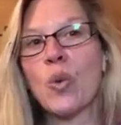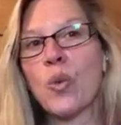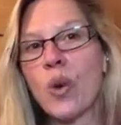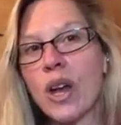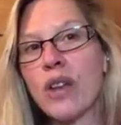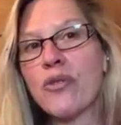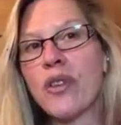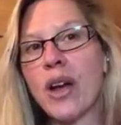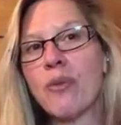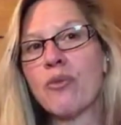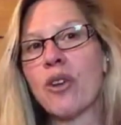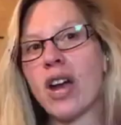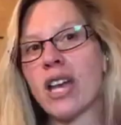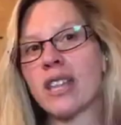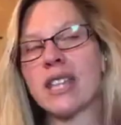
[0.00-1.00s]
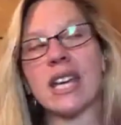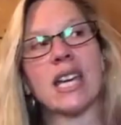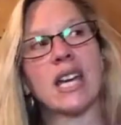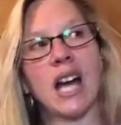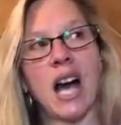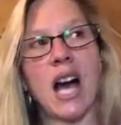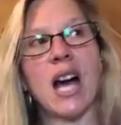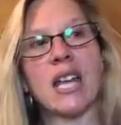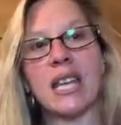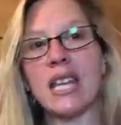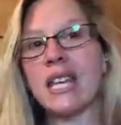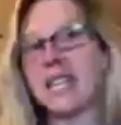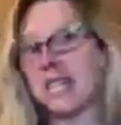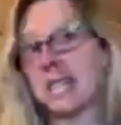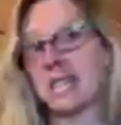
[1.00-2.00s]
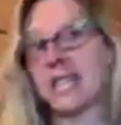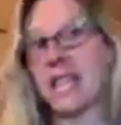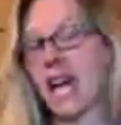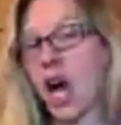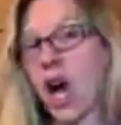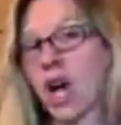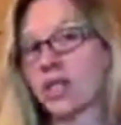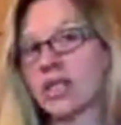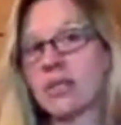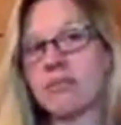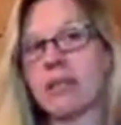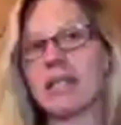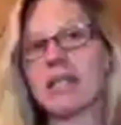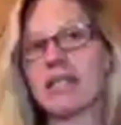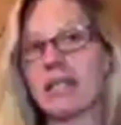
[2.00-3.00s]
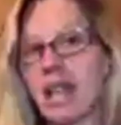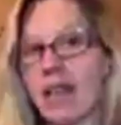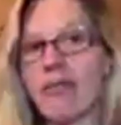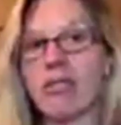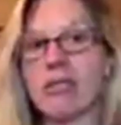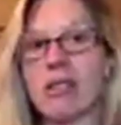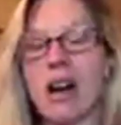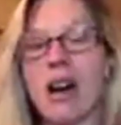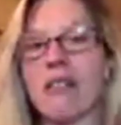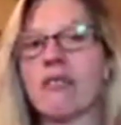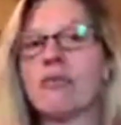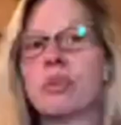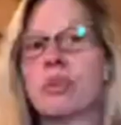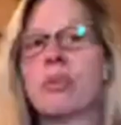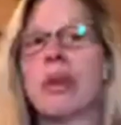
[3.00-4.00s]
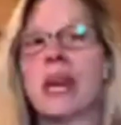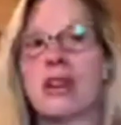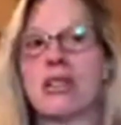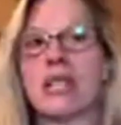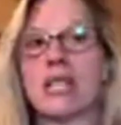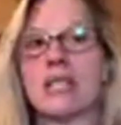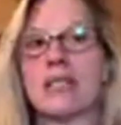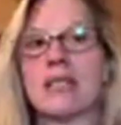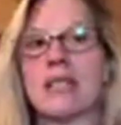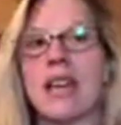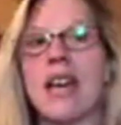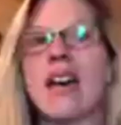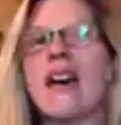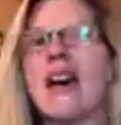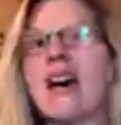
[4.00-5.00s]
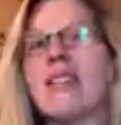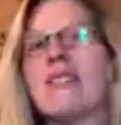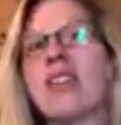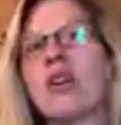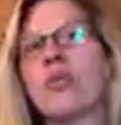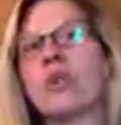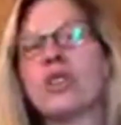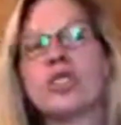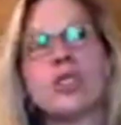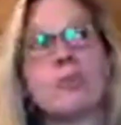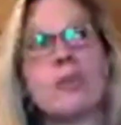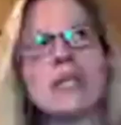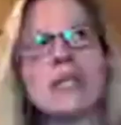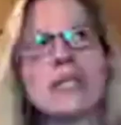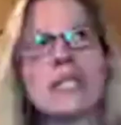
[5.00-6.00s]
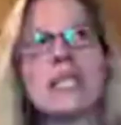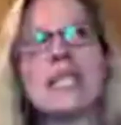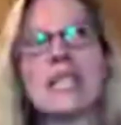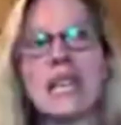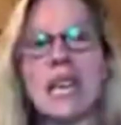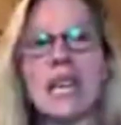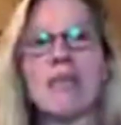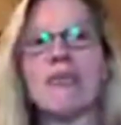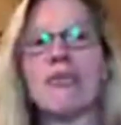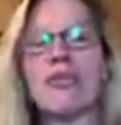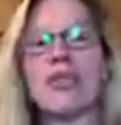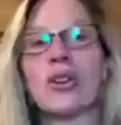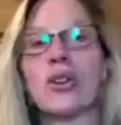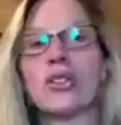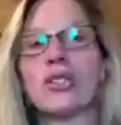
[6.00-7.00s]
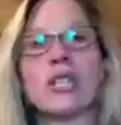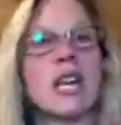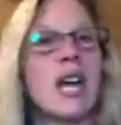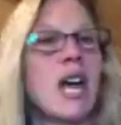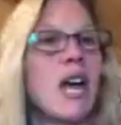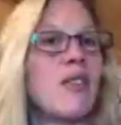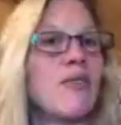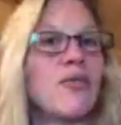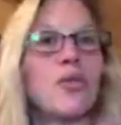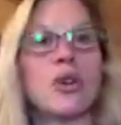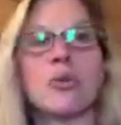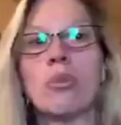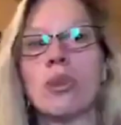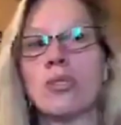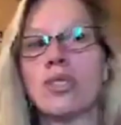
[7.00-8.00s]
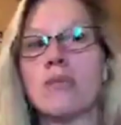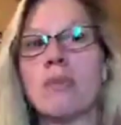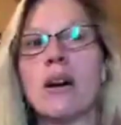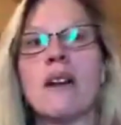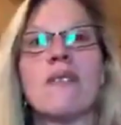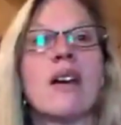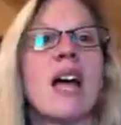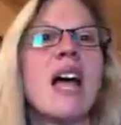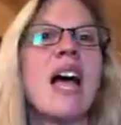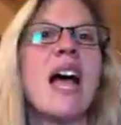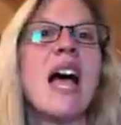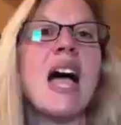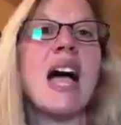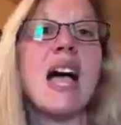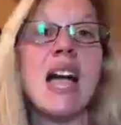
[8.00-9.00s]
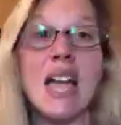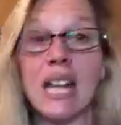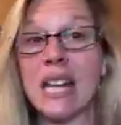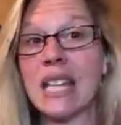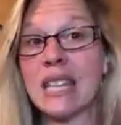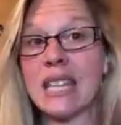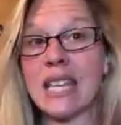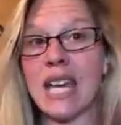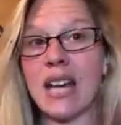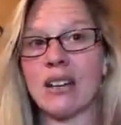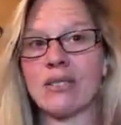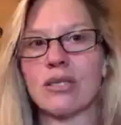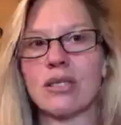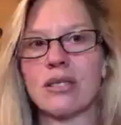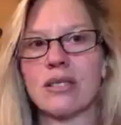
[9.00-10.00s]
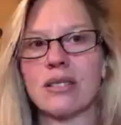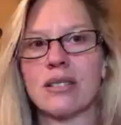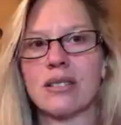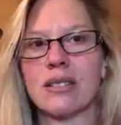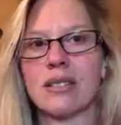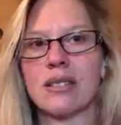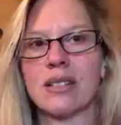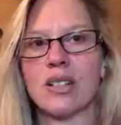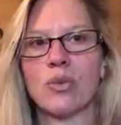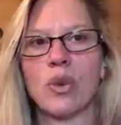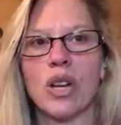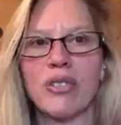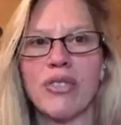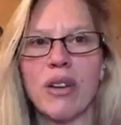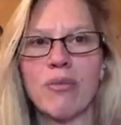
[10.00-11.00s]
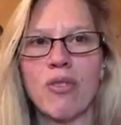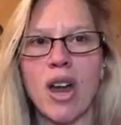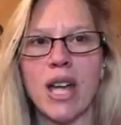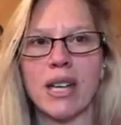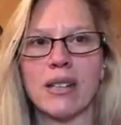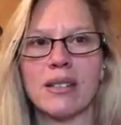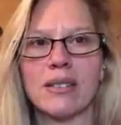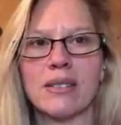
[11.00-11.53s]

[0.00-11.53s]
What if I'm right that God is the ultimate level of preparedness, and that we should be seeking Him first and foremost above anything else? What if I'm right?